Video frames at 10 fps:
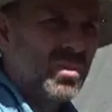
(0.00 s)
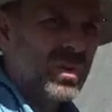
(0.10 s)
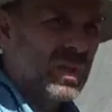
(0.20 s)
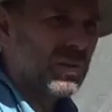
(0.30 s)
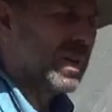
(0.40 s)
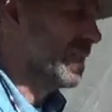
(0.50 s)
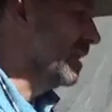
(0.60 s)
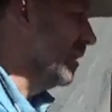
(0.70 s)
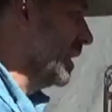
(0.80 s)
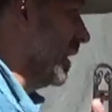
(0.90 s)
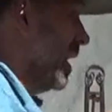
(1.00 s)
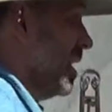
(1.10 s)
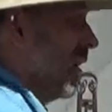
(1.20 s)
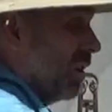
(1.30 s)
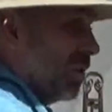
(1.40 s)
really great series.
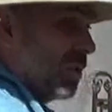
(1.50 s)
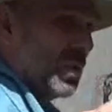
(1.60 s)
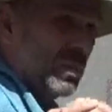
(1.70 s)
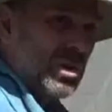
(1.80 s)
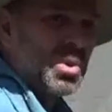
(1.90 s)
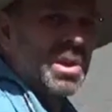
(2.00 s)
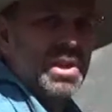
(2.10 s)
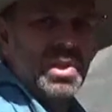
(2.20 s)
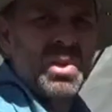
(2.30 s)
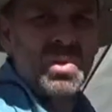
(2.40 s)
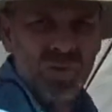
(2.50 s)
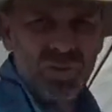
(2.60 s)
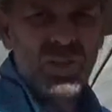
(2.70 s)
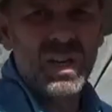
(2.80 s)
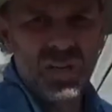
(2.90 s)
The majority of those are
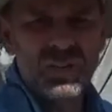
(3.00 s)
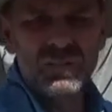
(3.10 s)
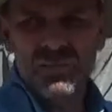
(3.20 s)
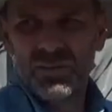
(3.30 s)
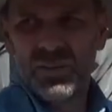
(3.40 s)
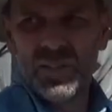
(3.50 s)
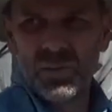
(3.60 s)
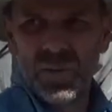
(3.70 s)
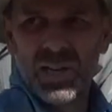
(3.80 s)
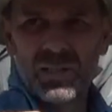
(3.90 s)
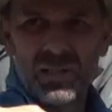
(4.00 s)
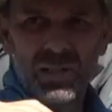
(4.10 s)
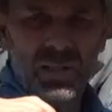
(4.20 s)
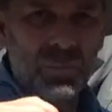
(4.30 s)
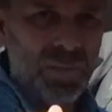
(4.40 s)
done. They were actually
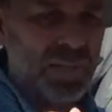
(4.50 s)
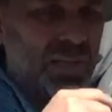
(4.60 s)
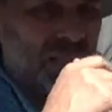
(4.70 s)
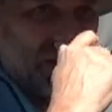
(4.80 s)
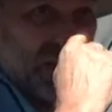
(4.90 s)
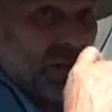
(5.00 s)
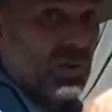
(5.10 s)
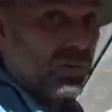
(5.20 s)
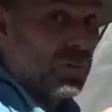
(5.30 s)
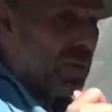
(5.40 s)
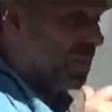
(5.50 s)
completed and they look really